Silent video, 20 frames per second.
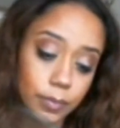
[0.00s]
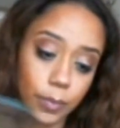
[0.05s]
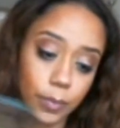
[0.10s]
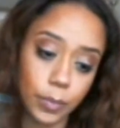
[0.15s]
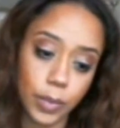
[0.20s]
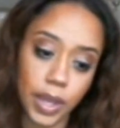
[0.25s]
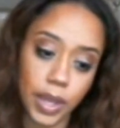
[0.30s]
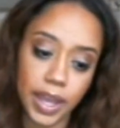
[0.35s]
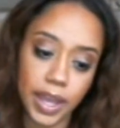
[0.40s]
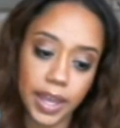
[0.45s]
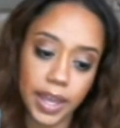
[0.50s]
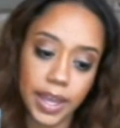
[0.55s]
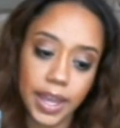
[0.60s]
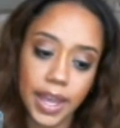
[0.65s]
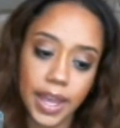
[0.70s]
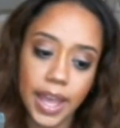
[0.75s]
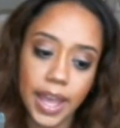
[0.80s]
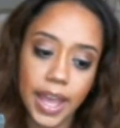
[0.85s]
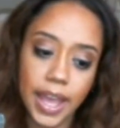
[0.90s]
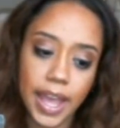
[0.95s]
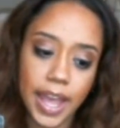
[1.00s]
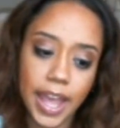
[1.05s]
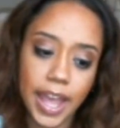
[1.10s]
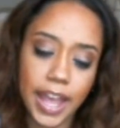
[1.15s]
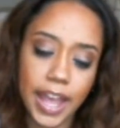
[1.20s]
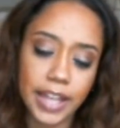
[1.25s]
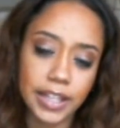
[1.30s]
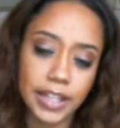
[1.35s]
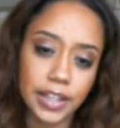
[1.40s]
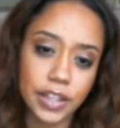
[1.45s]
Okay.
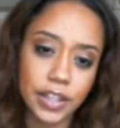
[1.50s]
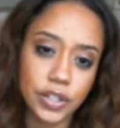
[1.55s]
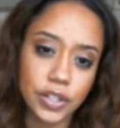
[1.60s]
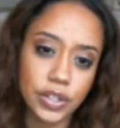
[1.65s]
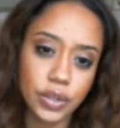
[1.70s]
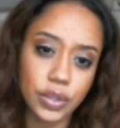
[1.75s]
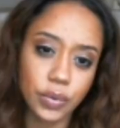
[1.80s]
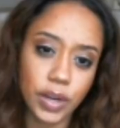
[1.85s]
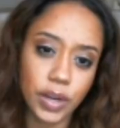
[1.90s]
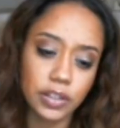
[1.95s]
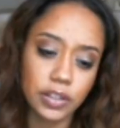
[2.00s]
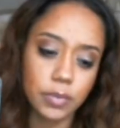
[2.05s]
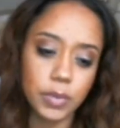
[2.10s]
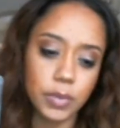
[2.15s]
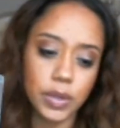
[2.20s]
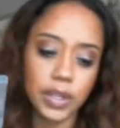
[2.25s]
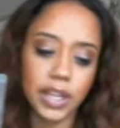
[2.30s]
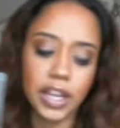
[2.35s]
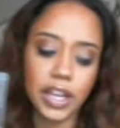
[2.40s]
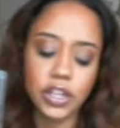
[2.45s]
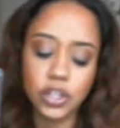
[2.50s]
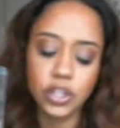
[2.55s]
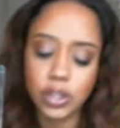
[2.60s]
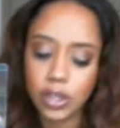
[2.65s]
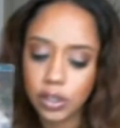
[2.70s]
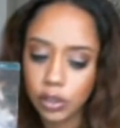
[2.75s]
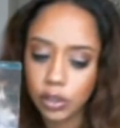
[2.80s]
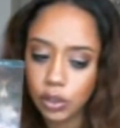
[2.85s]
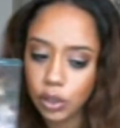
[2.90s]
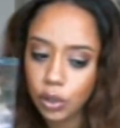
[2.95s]
And there's direct communication.
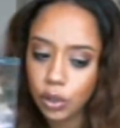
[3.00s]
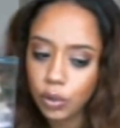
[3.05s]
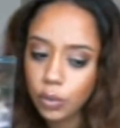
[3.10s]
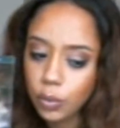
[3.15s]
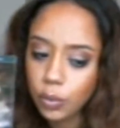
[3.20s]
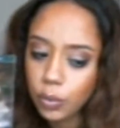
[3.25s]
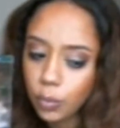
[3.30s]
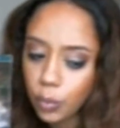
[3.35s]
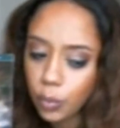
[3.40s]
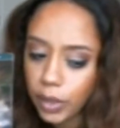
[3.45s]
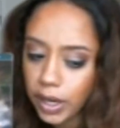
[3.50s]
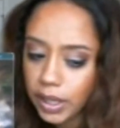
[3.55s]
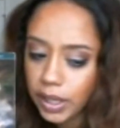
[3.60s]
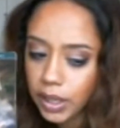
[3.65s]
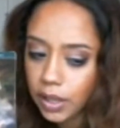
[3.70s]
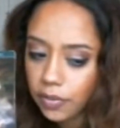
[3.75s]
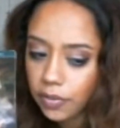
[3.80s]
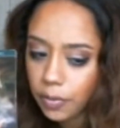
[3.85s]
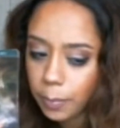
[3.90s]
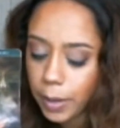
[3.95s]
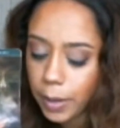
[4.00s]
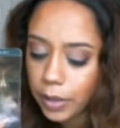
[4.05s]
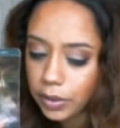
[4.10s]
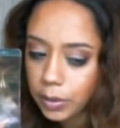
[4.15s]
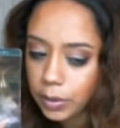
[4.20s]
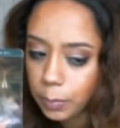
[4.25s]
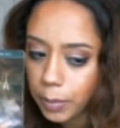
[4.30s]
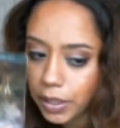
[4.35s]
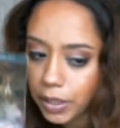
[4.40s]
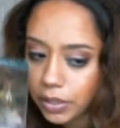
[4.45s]
And, you know, what I love
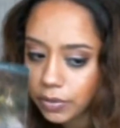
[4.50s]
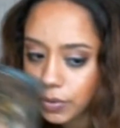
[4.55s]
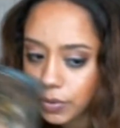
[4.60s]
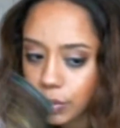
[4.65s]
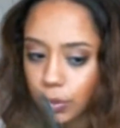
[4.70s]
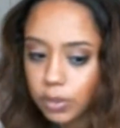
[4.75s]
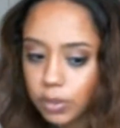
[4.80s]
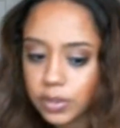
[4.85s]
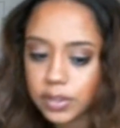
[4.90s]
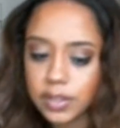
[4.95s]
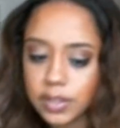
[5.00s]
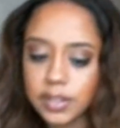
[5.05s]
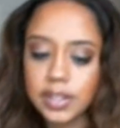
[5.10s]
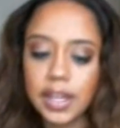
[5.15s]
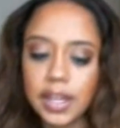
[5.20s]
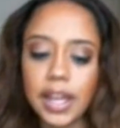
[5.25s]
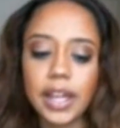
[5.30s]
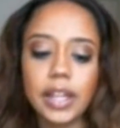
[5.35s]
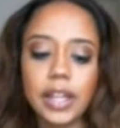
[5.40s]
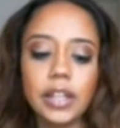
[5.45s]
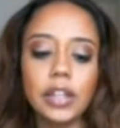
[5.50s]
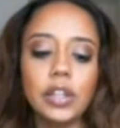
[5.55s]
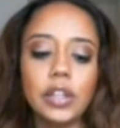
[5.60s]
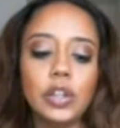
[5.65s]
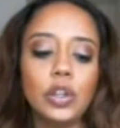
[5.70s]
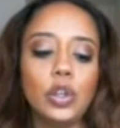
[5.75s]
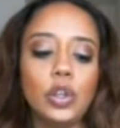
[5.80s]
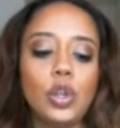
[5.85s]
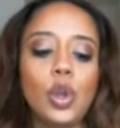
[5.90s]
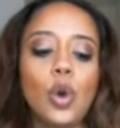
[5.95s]
about the Page of Swords is that
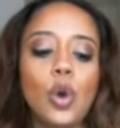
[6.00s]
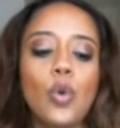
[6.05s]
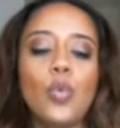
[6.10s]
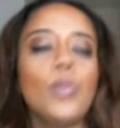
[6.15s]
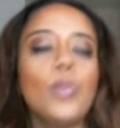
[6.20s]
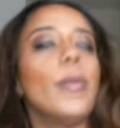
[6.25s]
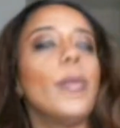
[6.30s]
no